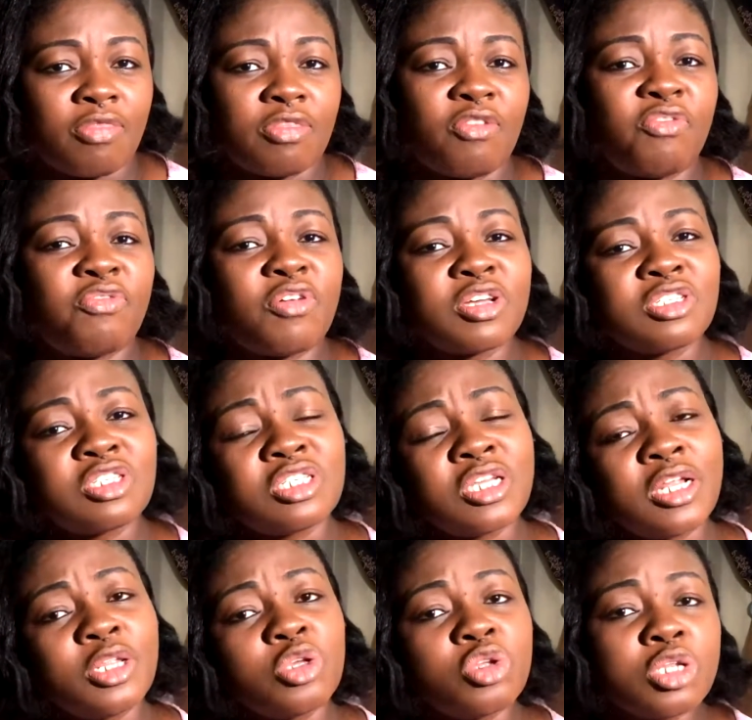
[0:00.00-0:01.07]
The first
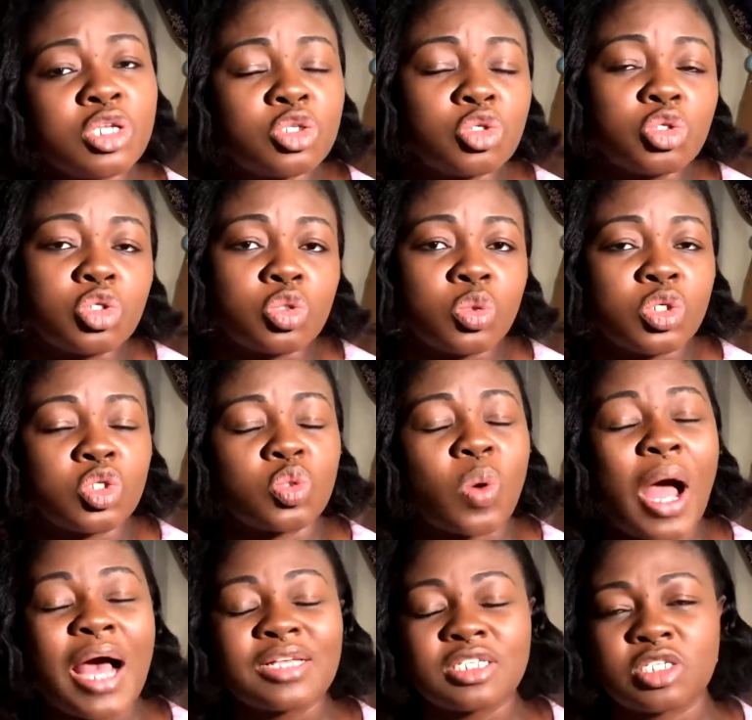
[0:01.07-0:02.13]
thing you need to do is to
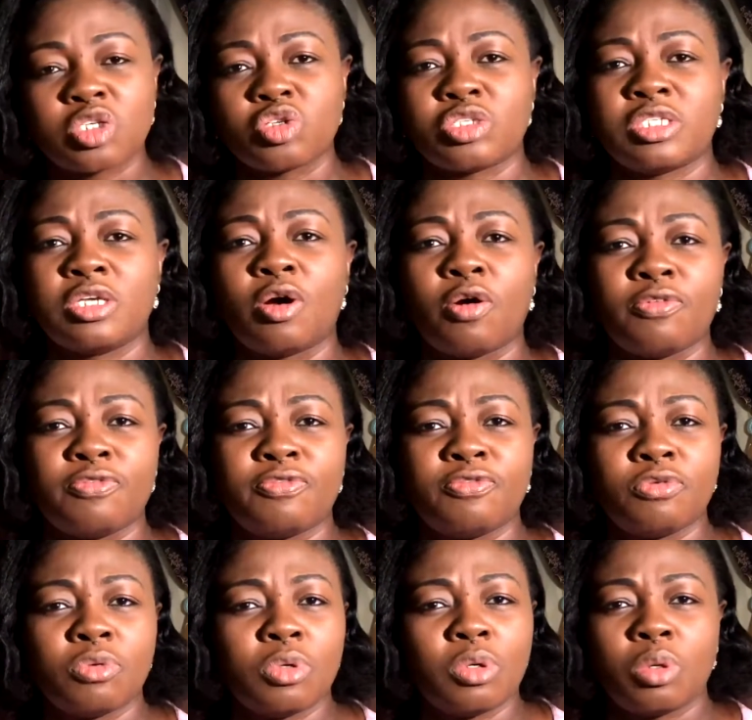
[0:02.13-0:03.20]
ask yourself,
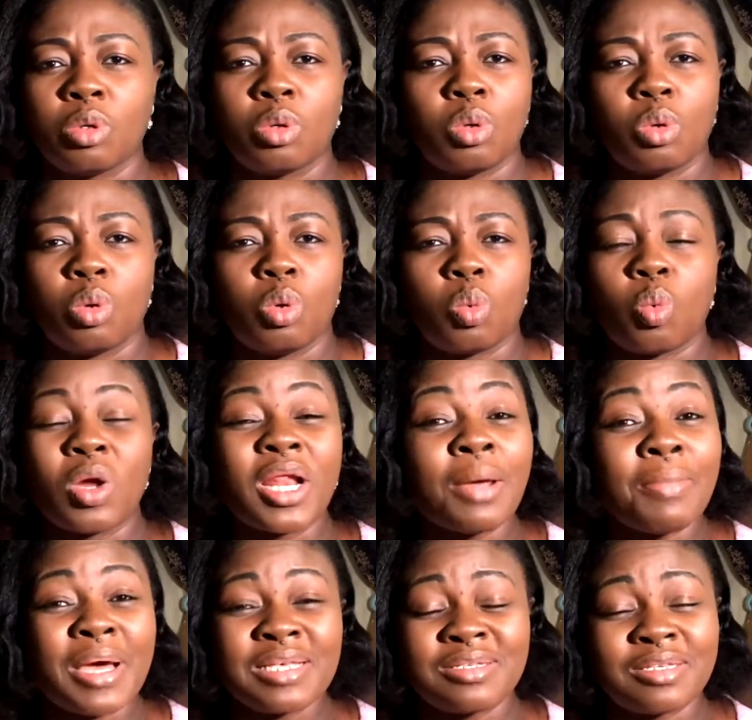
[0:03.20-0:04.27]
what
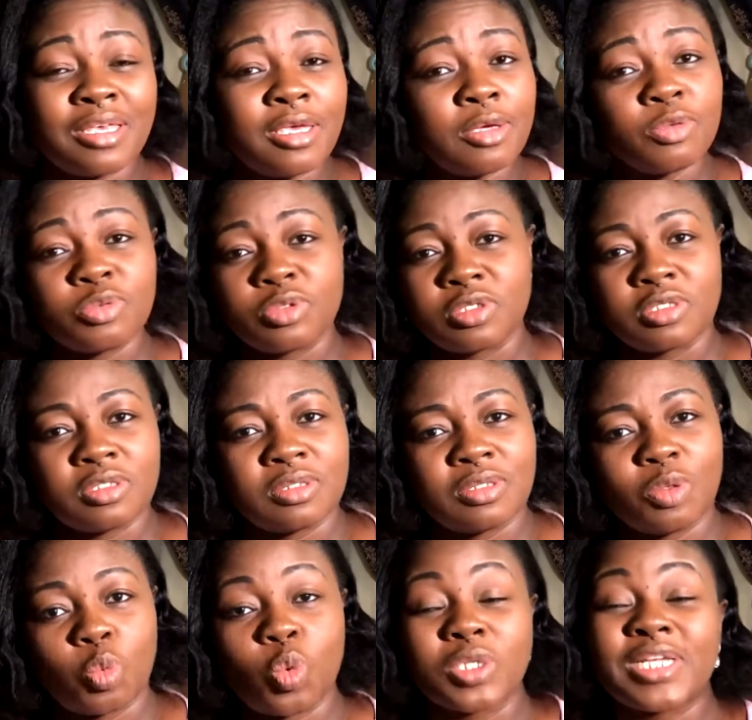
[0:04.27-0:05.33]
are my skills?
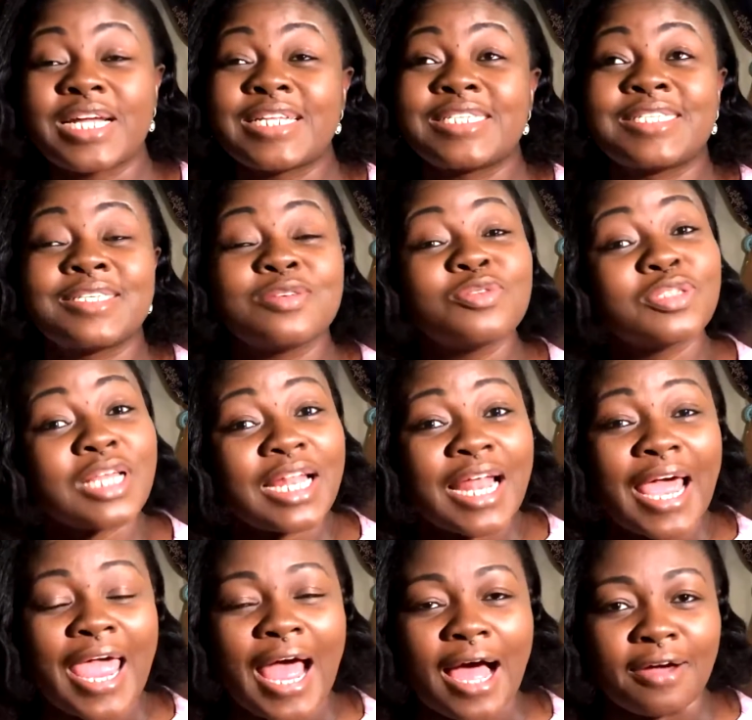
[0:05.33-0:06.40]
What are the skills that
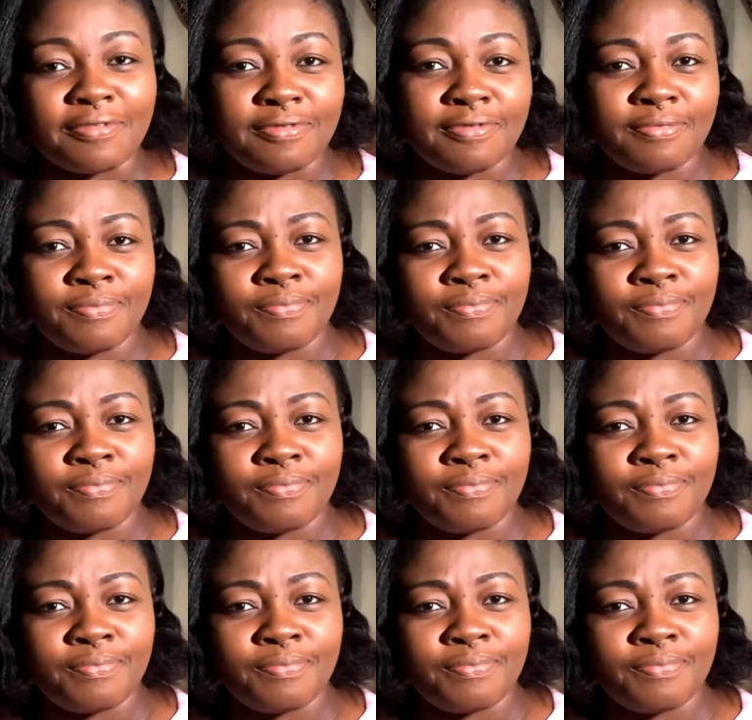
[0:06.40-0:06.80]
I have?